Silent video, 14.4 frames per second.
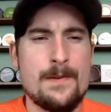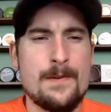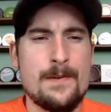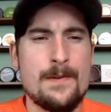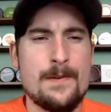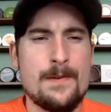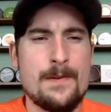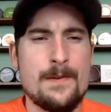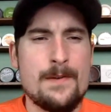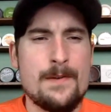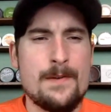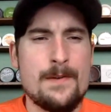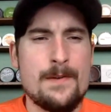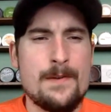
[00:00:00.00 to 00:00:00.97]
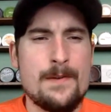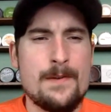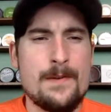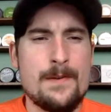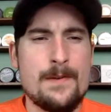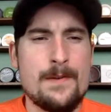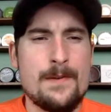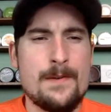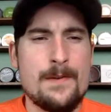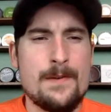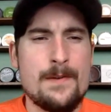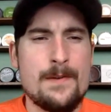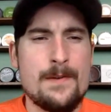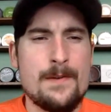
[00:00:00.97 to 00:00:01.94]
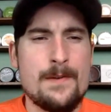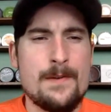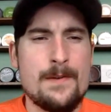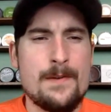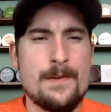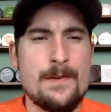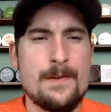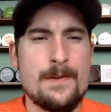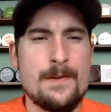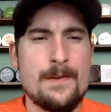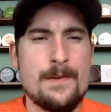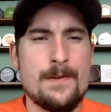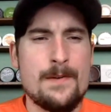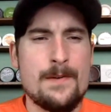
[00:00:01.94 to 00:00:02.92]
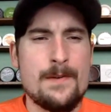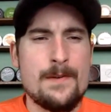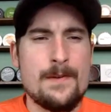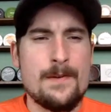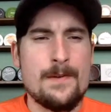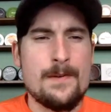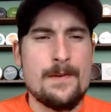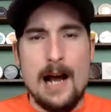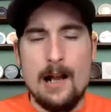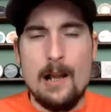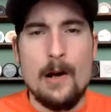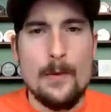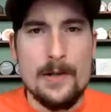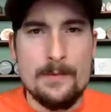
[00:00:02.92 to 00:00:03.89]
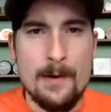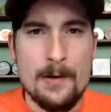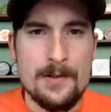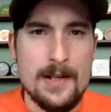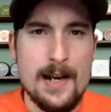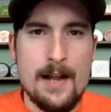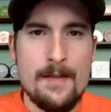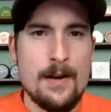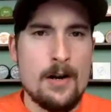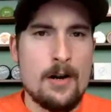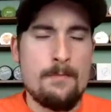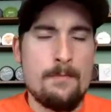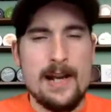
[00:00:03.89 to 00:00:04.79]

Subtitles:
past event or anything, I'll always post it on there.